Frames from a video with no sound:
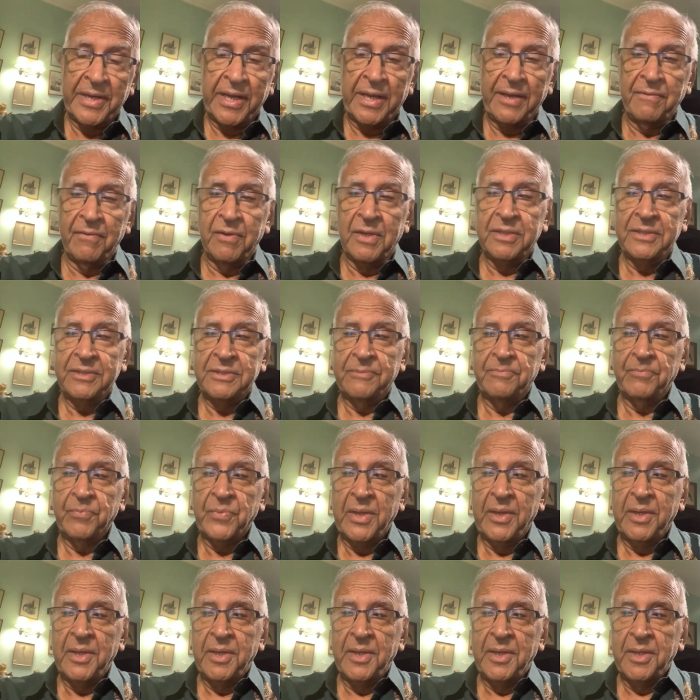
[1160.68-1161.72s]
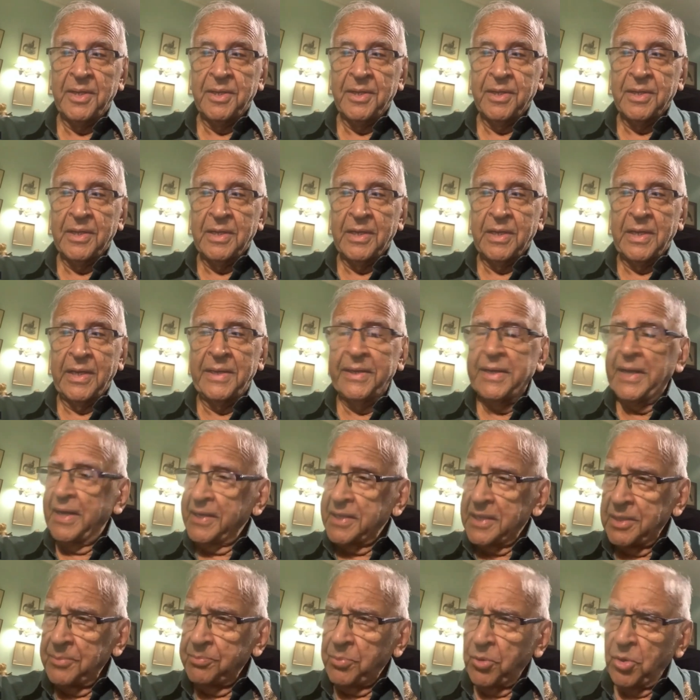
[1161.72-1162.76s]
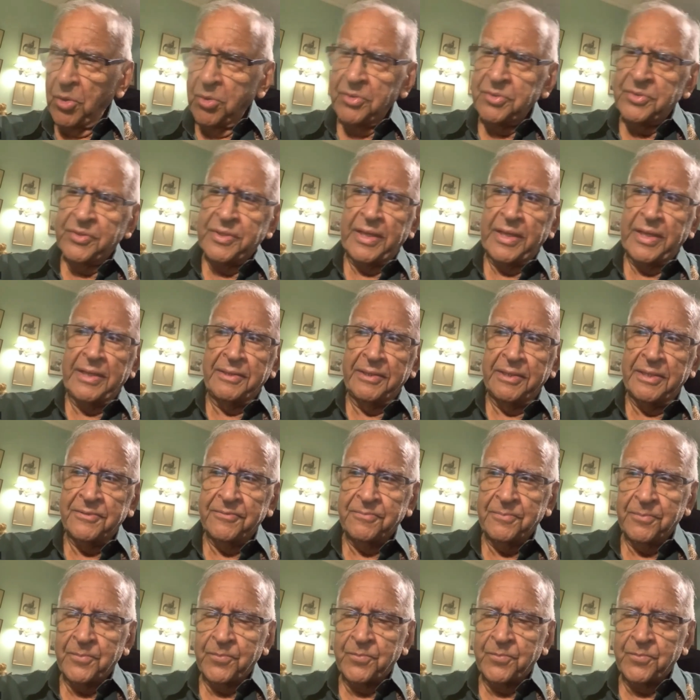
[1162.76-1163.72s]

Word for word: diverse. And I keep on saying this: